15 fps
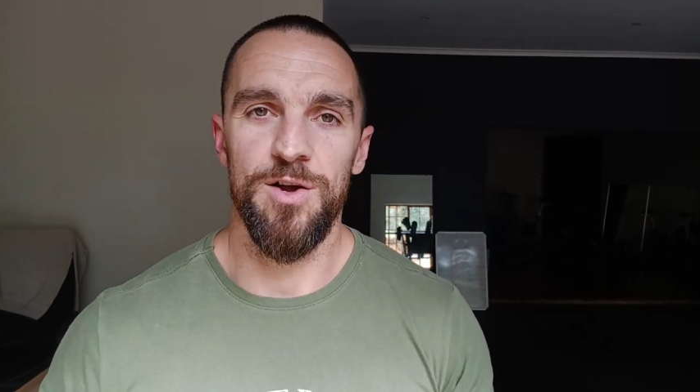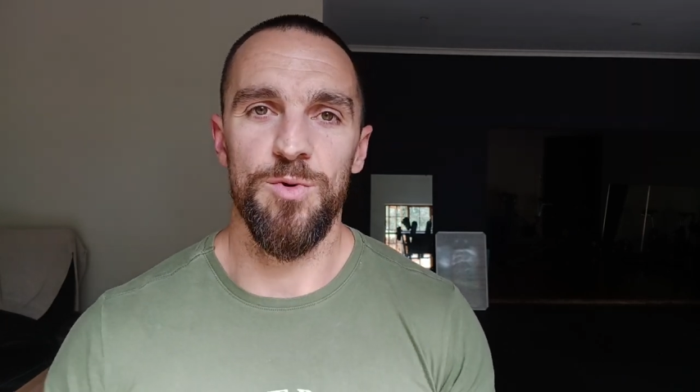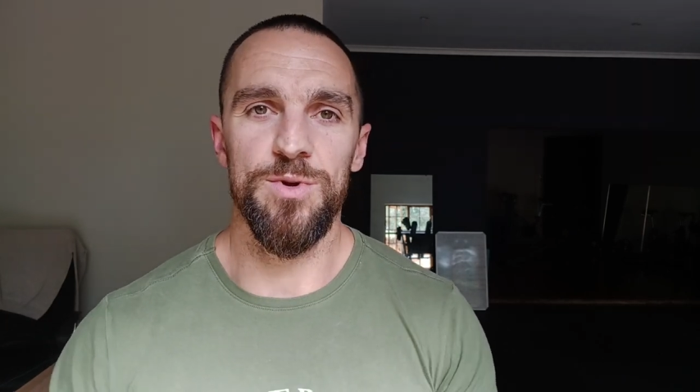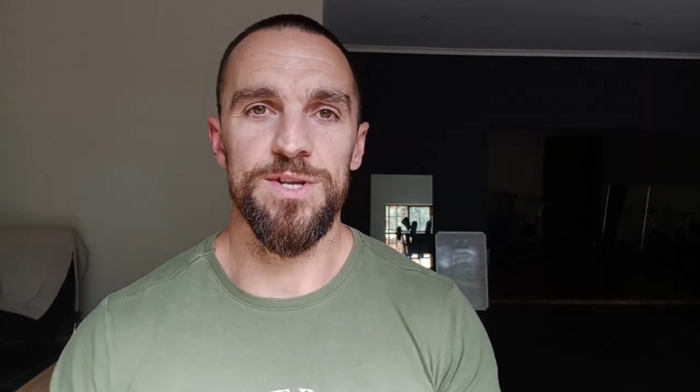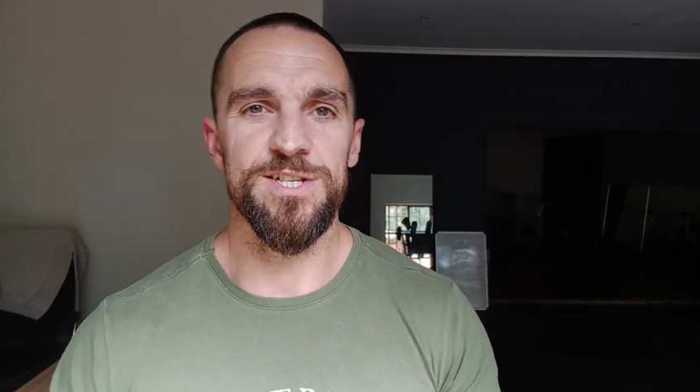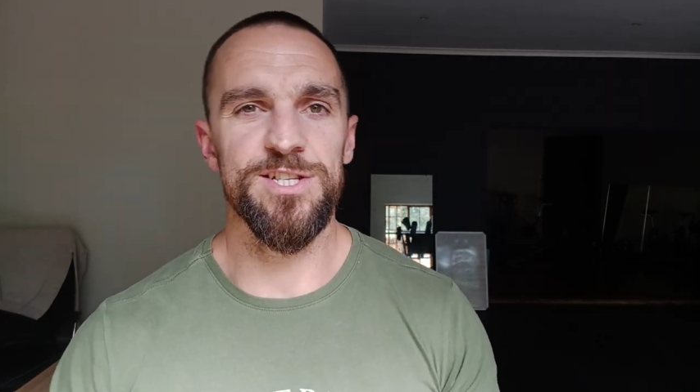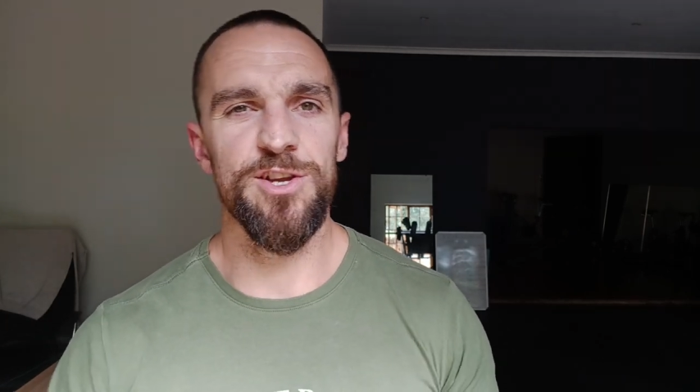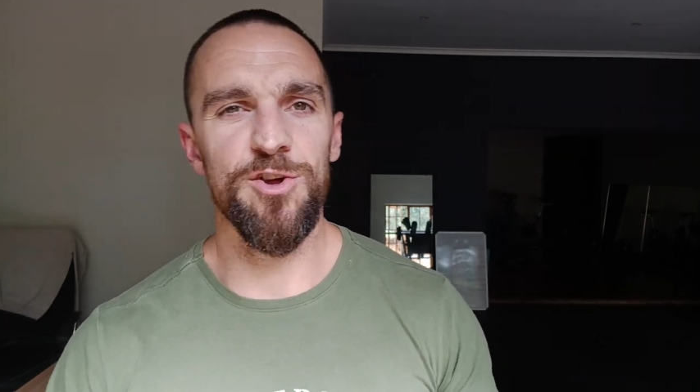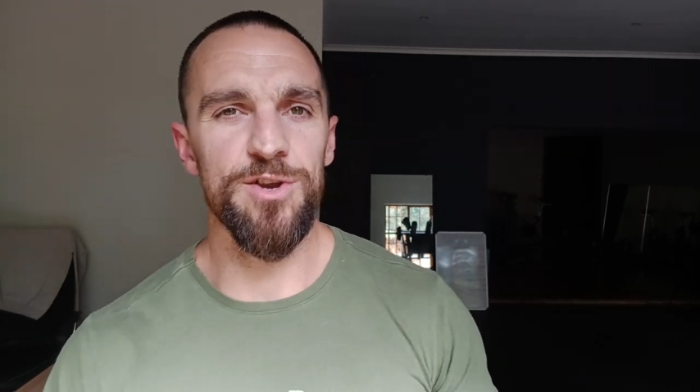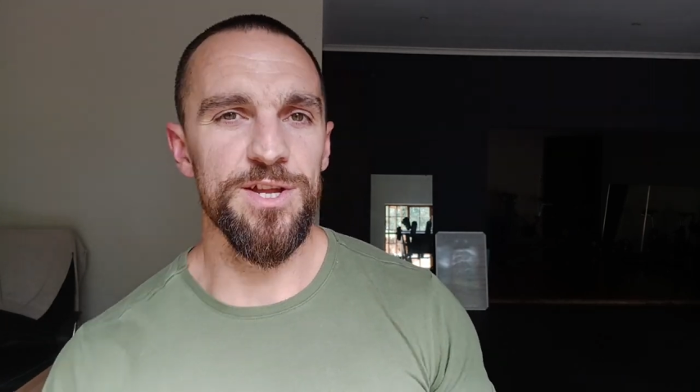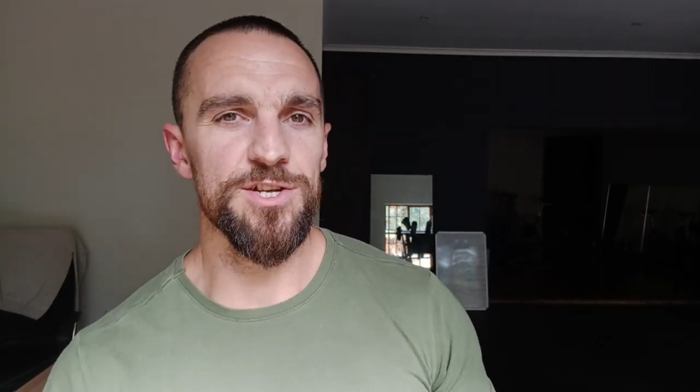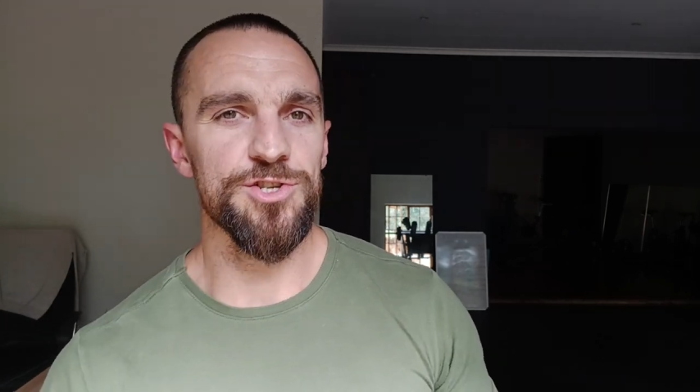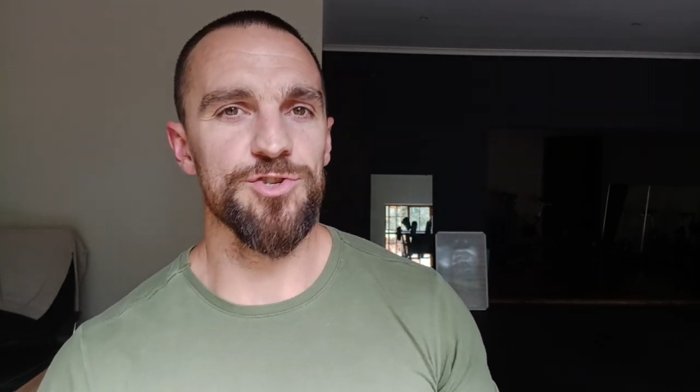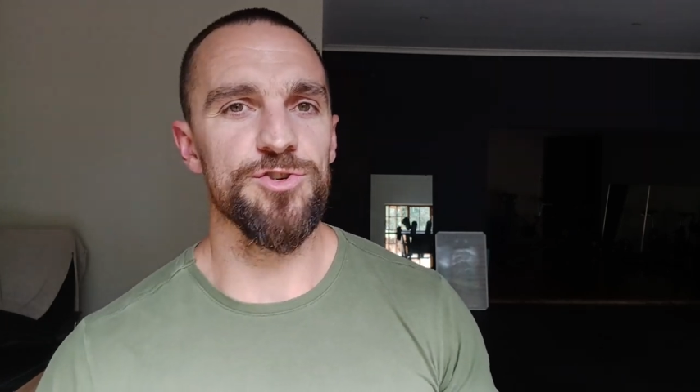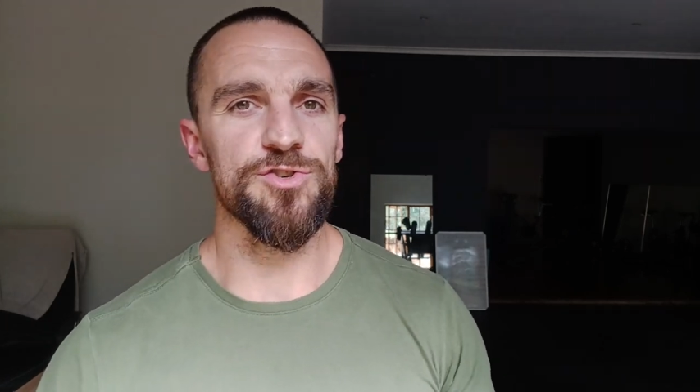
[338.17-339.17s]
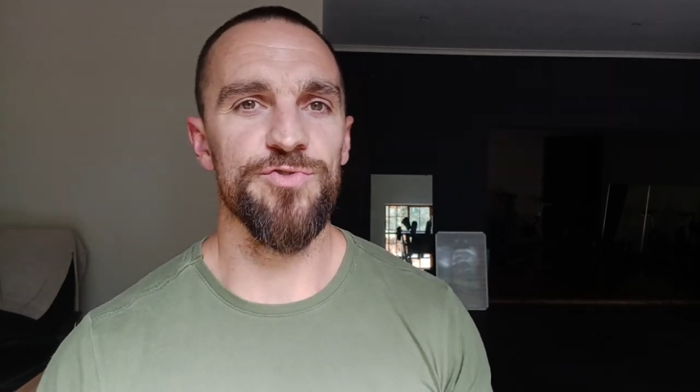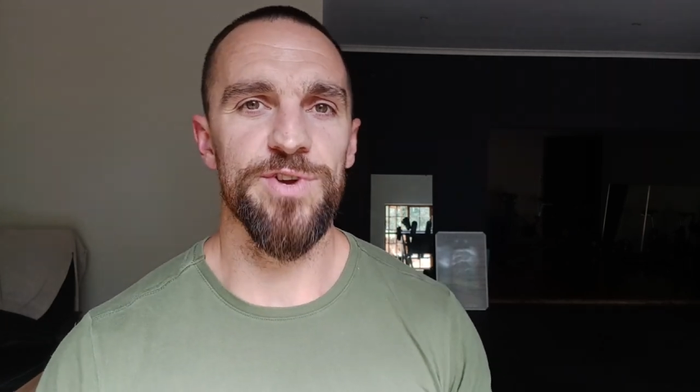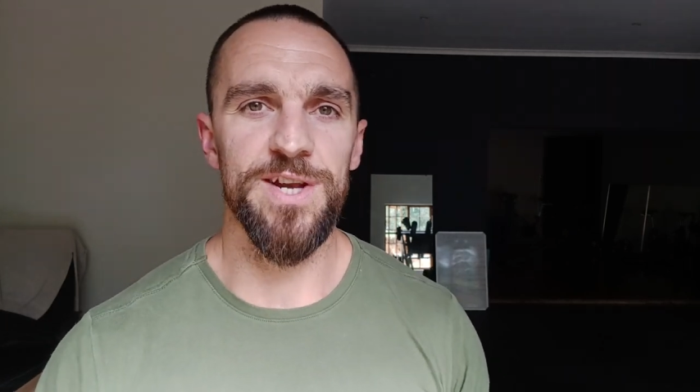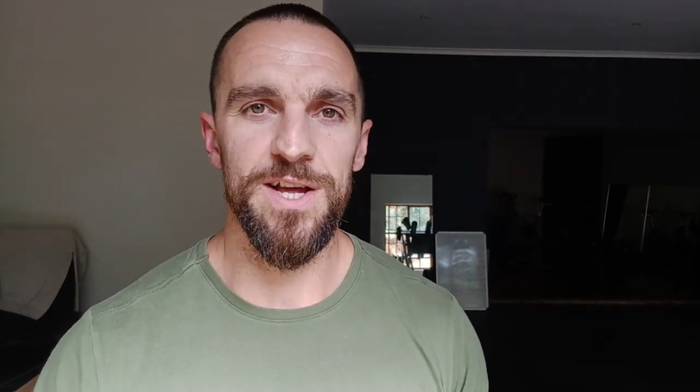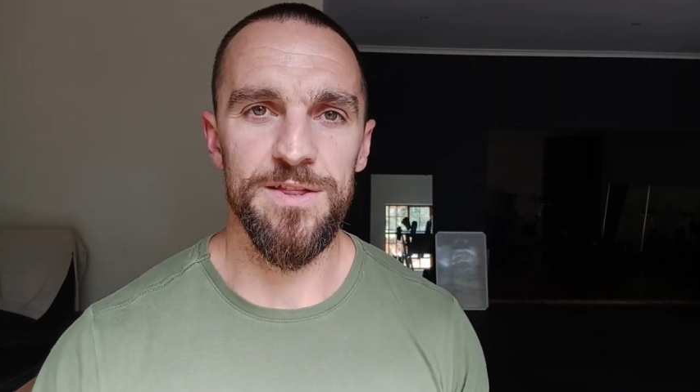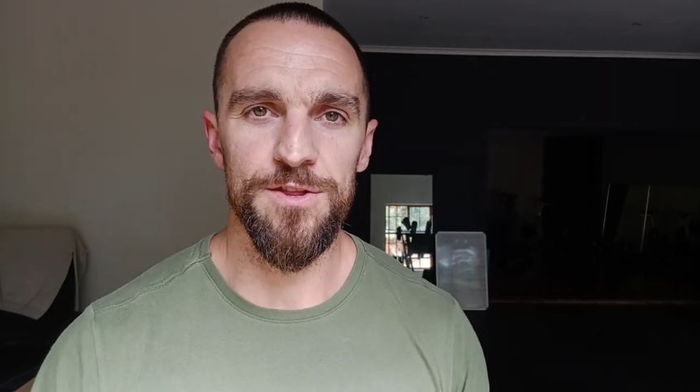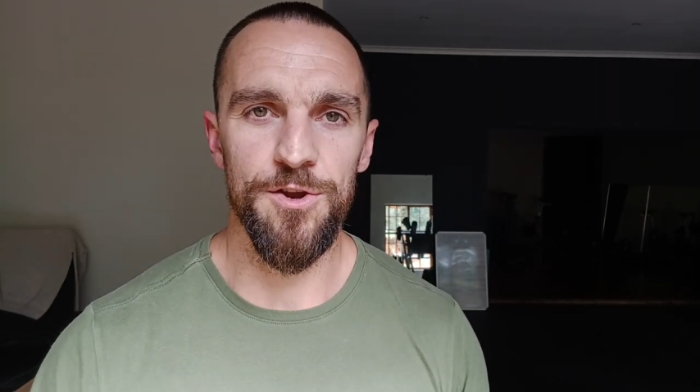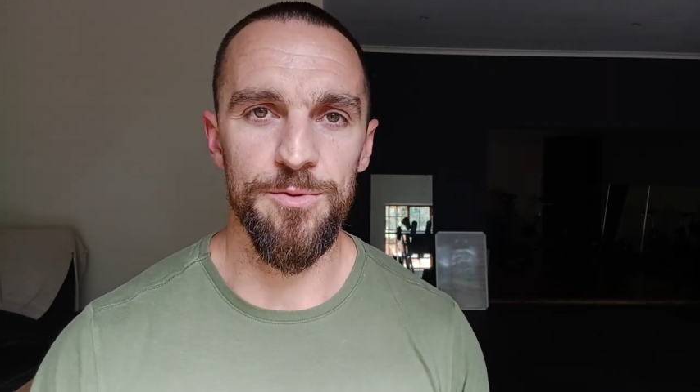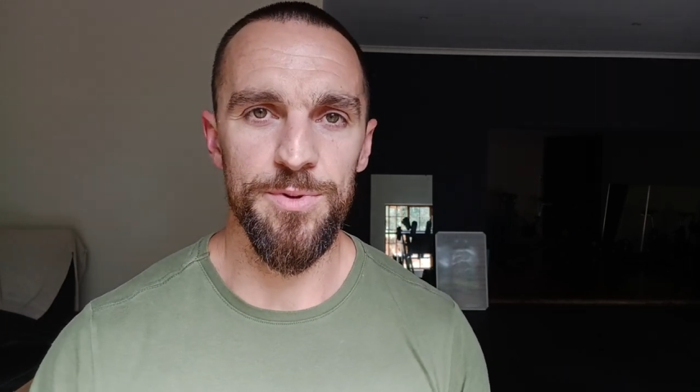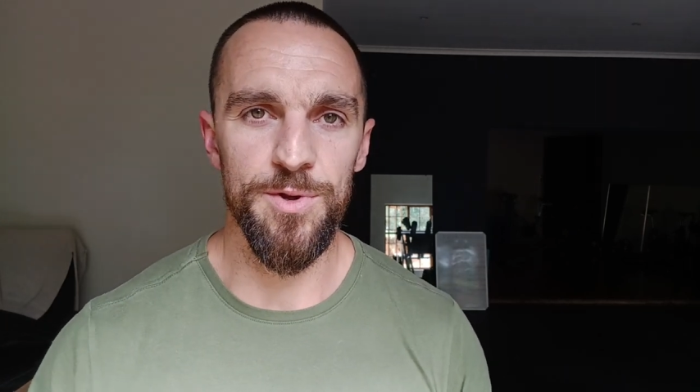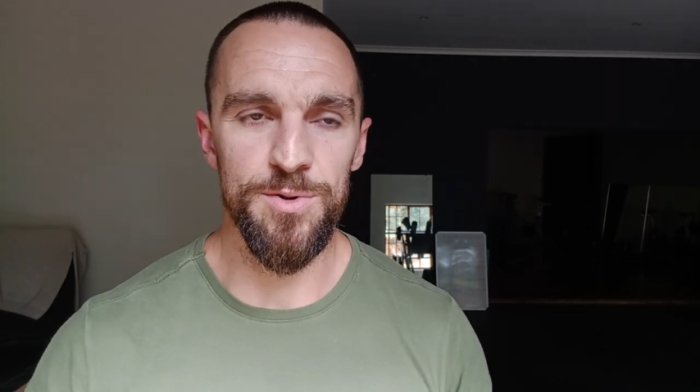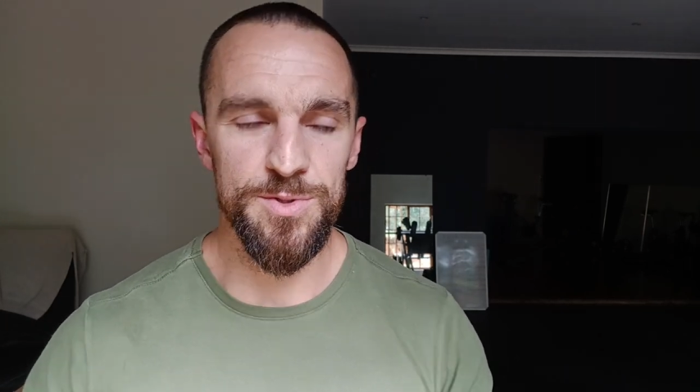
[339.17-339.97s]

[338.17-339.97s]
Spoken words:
I want to slowly introduce red light therapy,